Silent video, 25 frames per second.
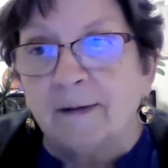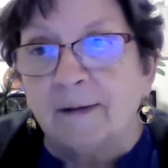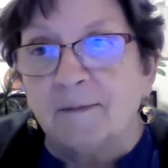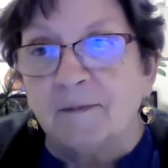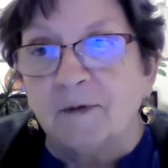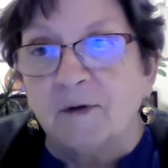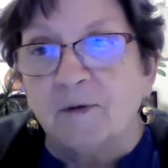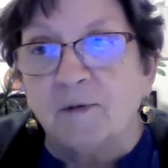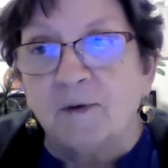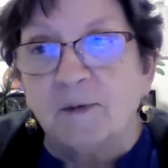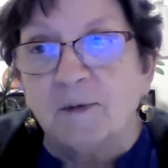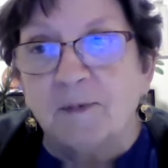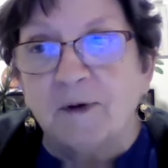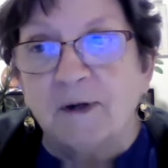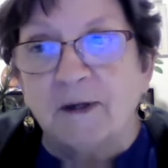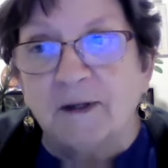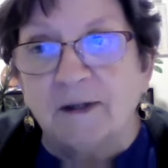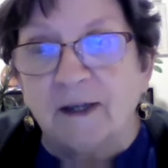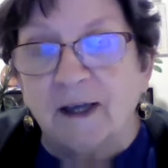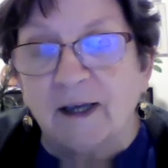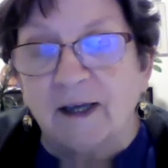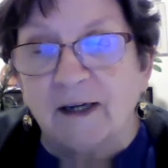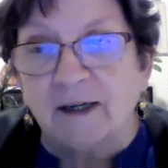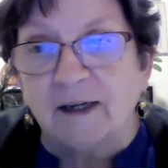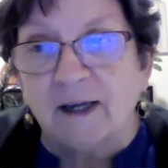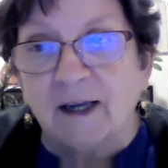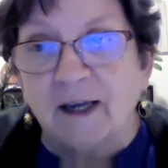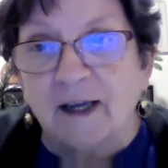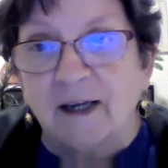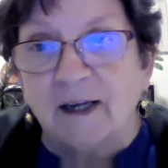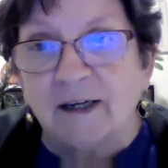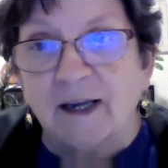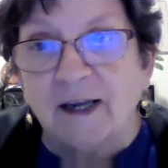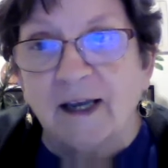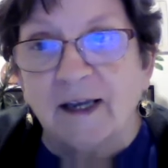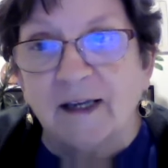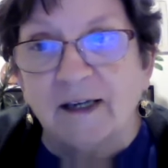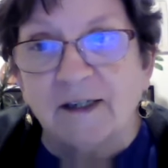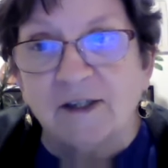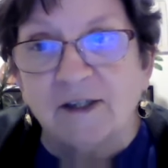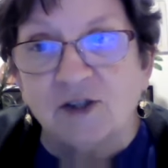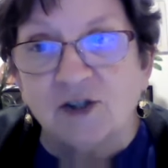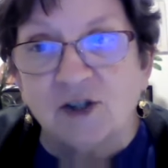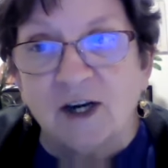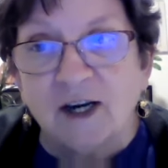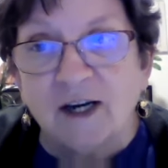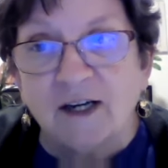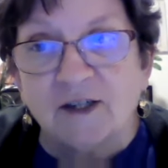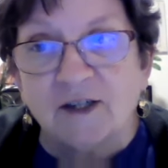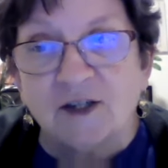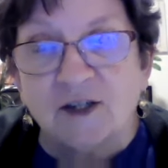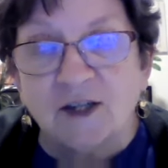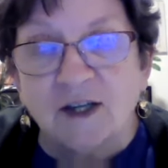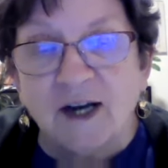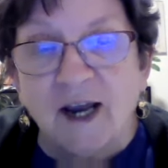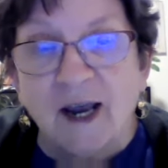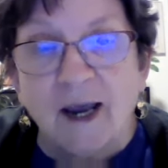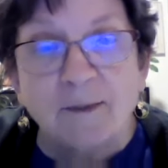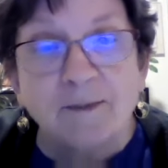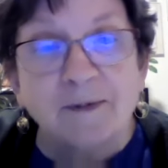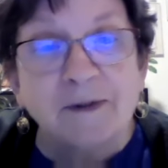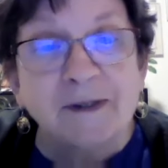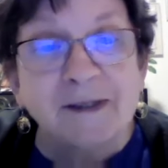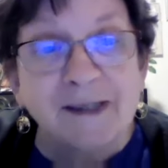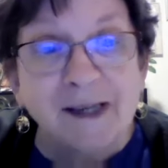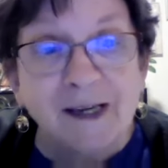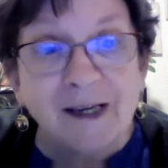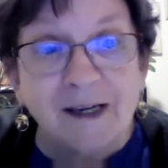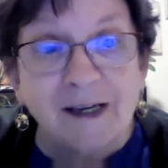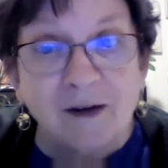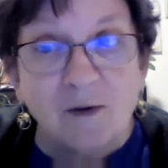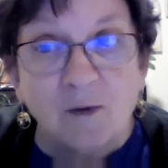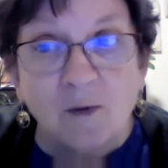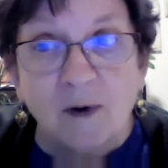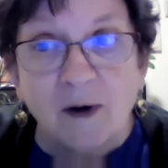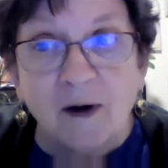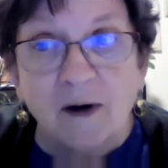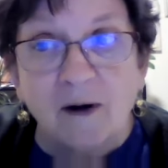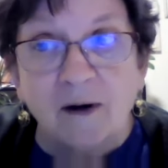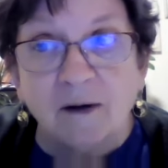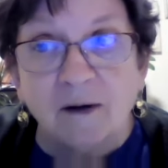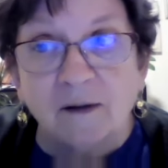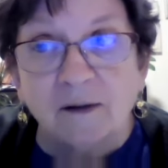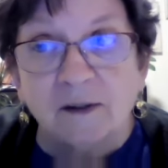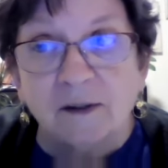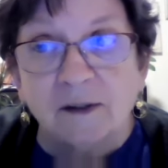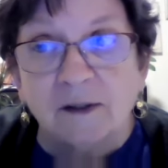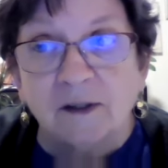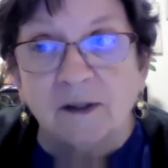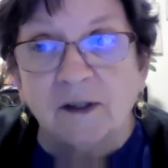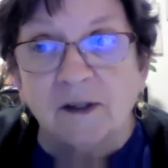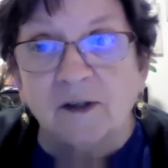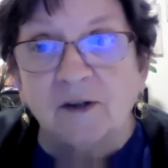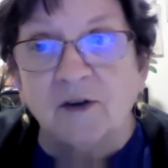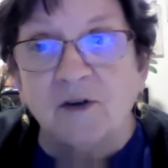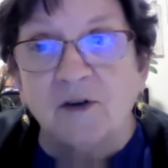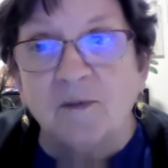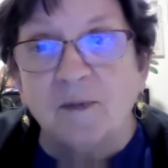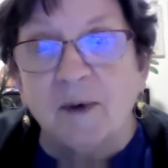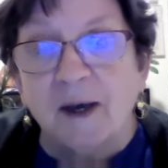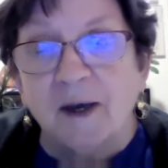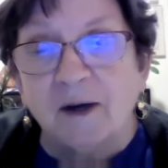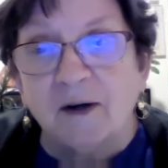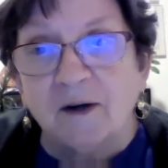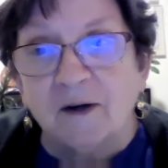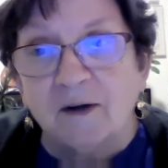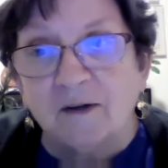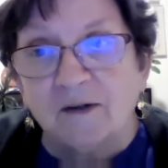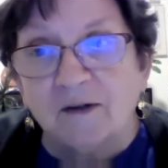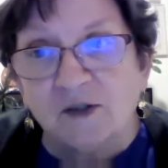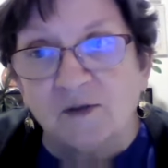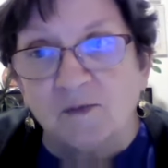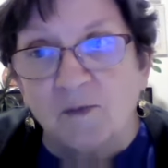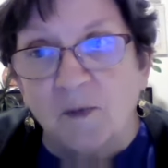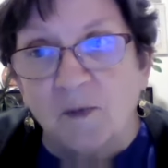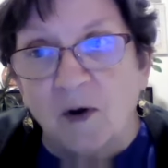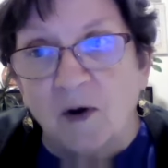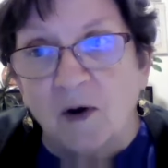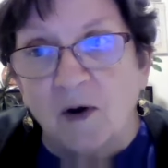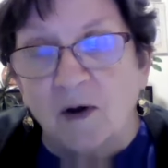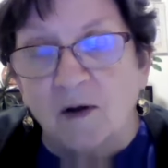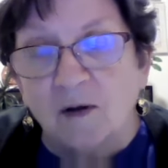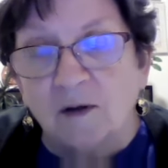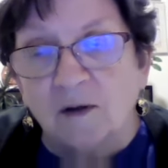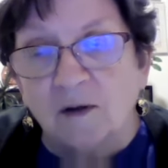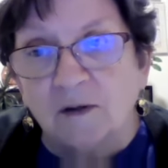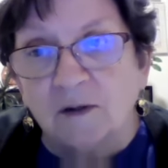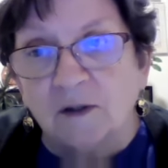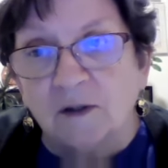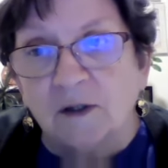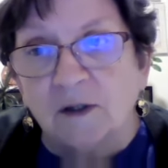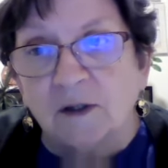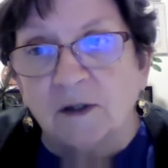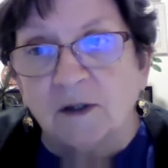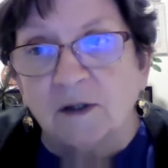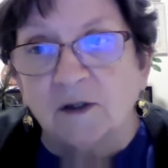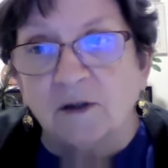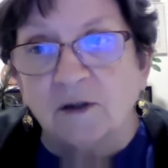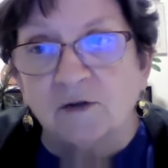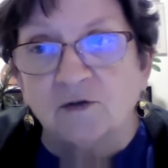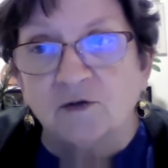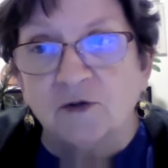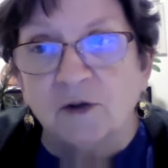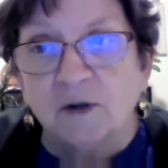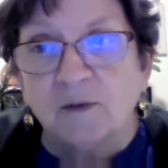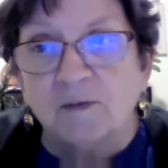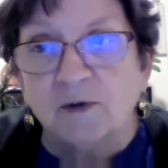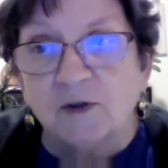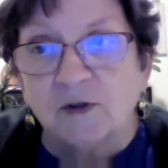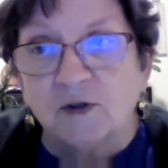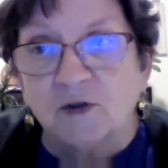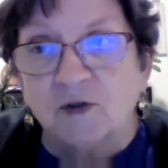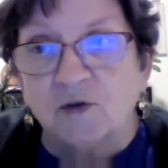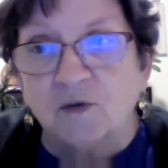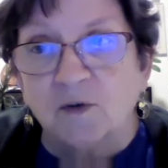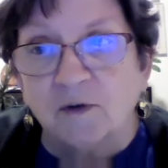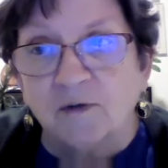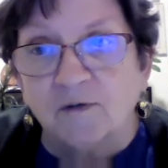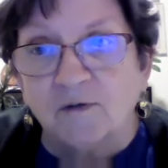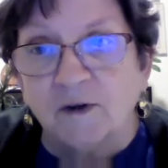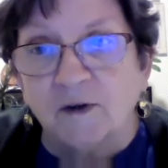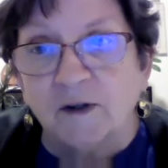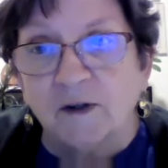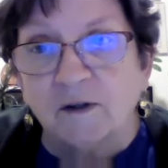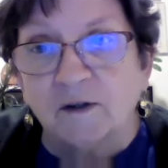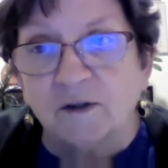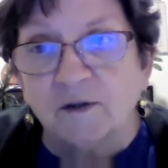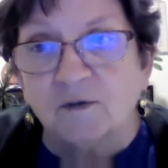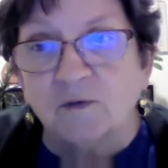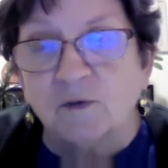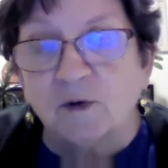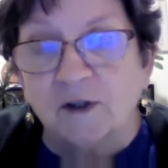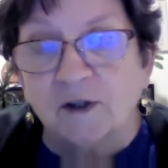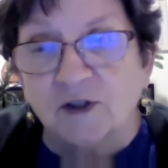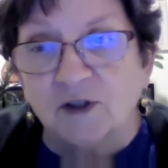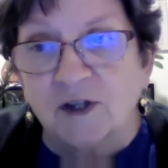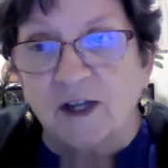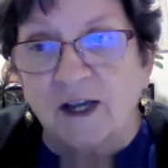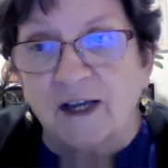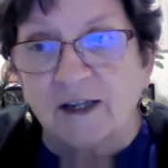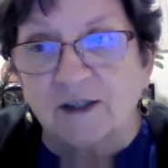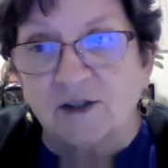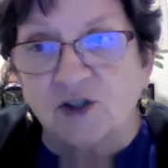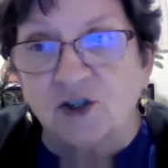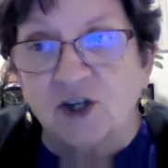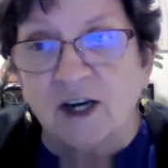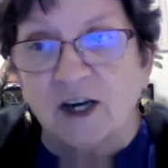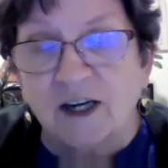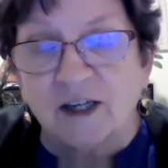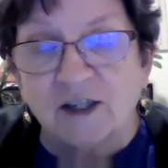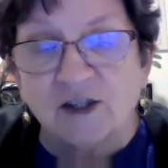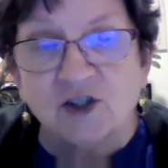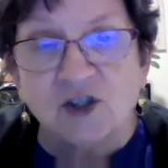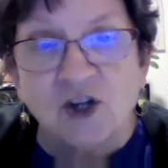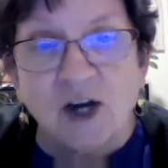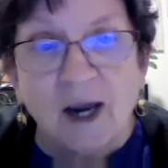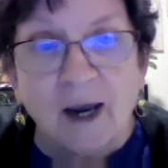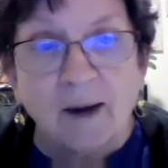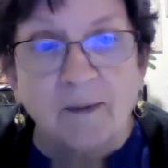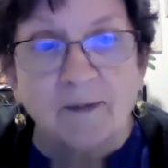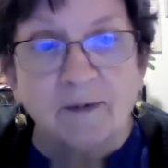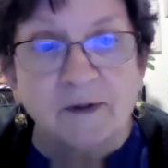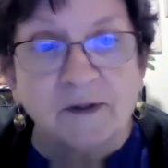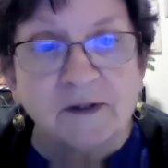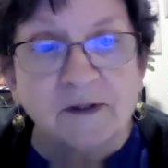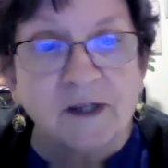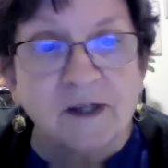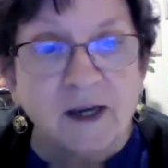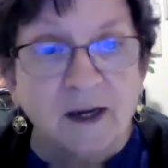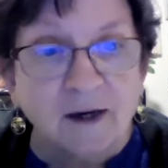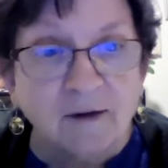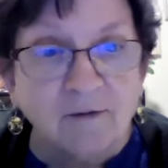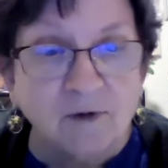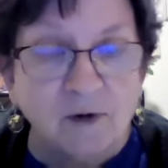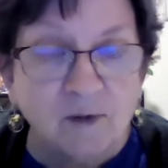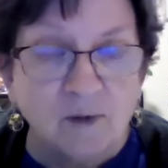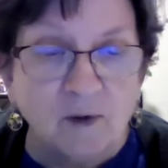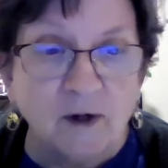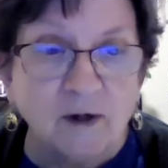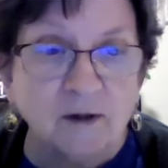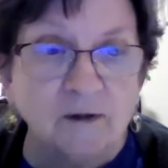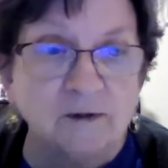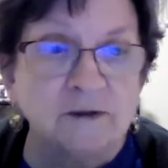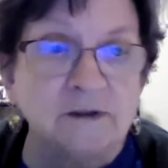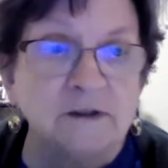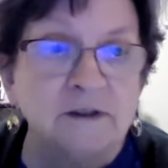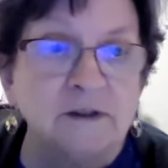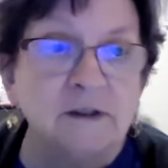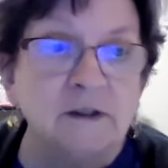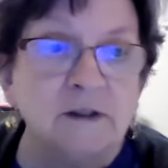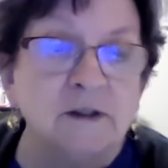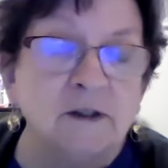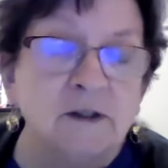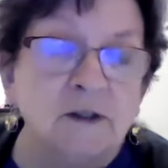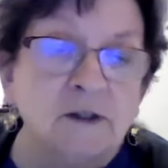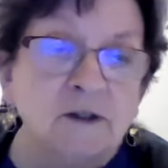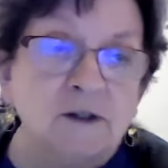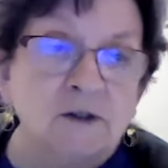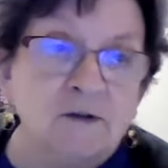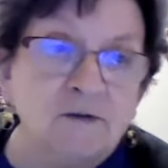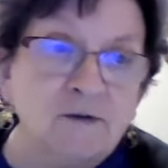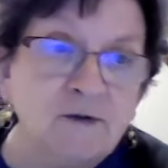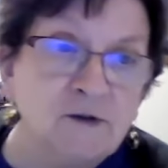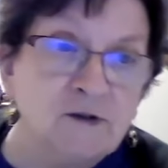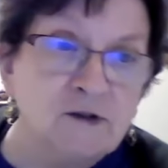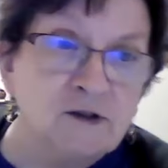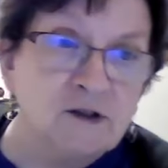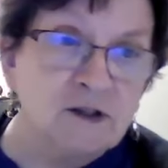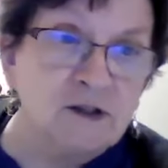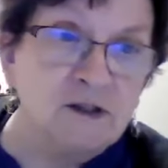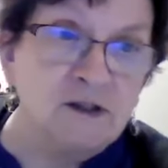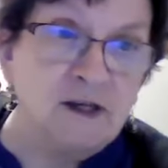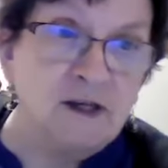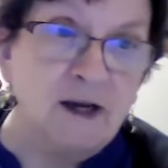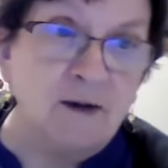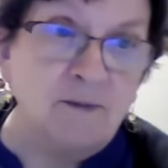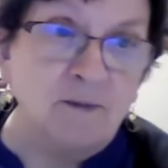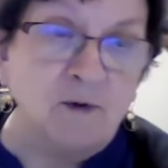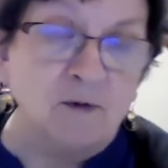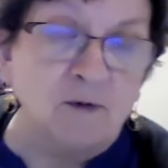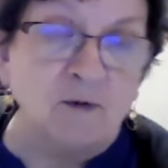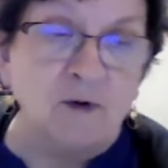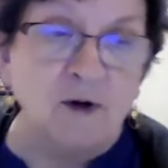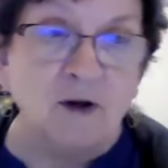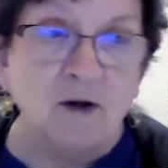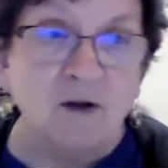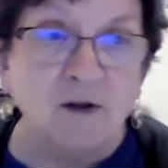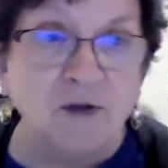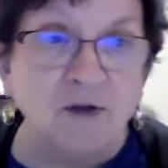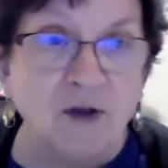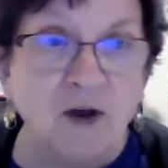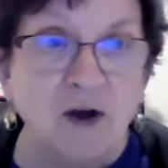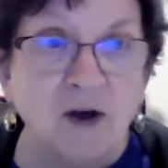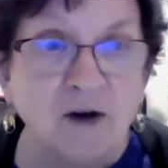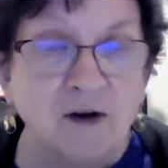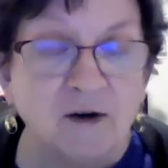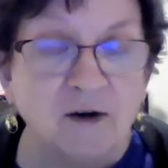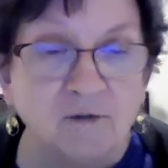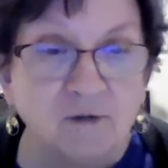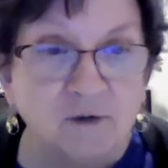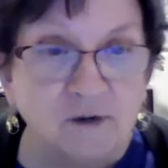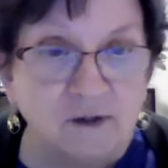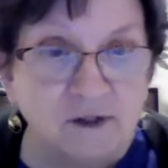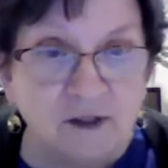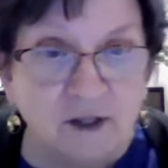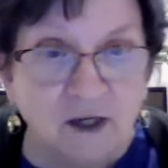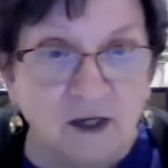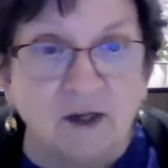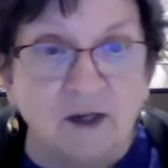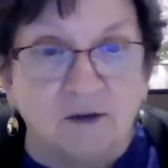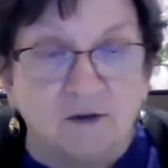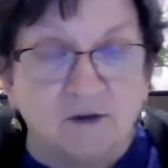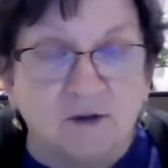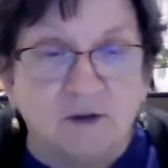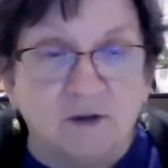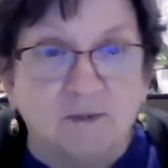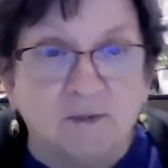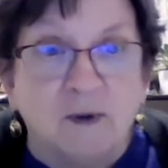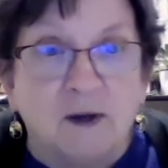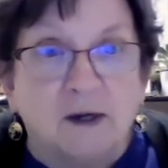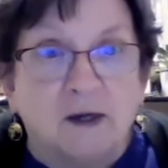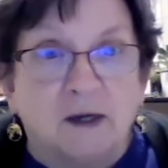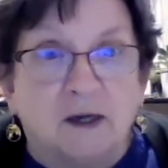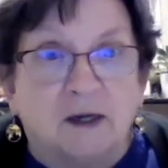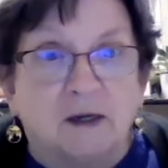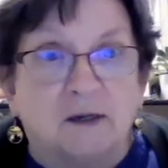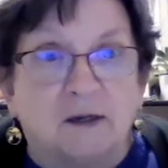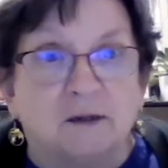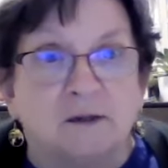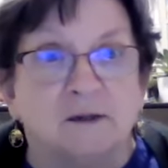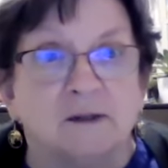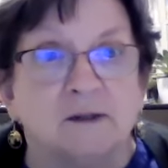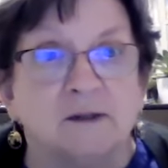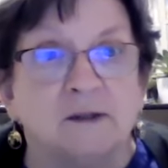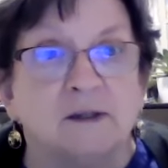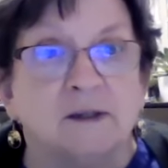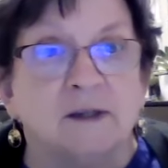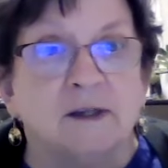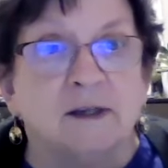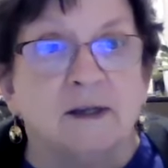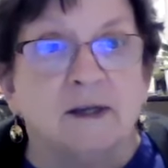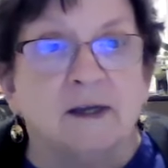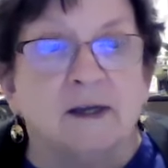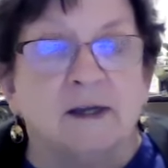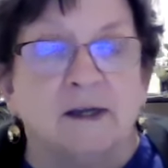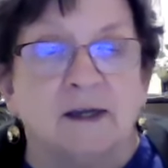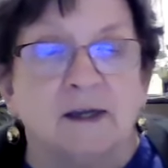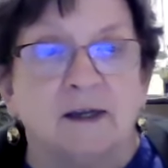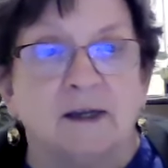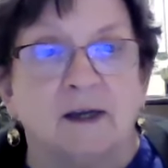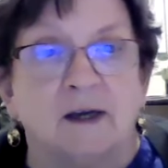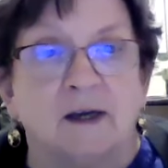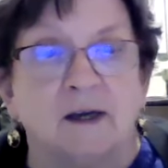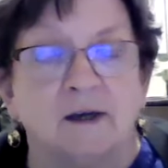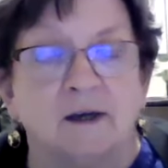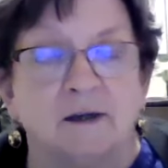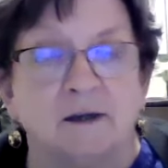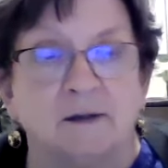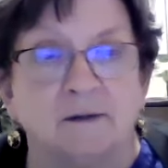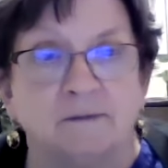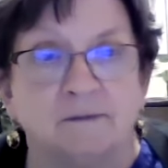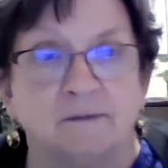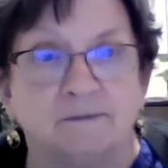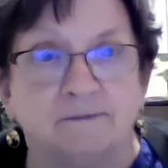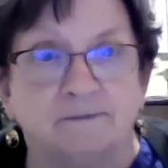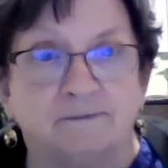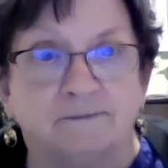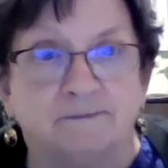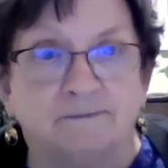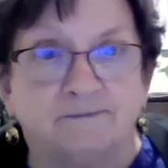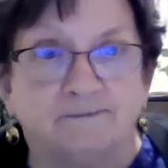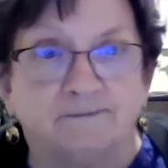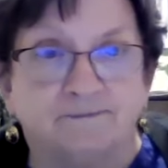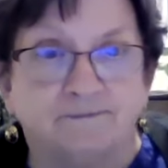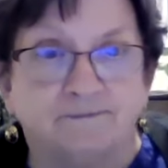Let me repeat that again. Any change that happens anywhere, no matter how small, contributes to a field in which that change happens everywhere. The first example we all thought of was the 100th monkey. And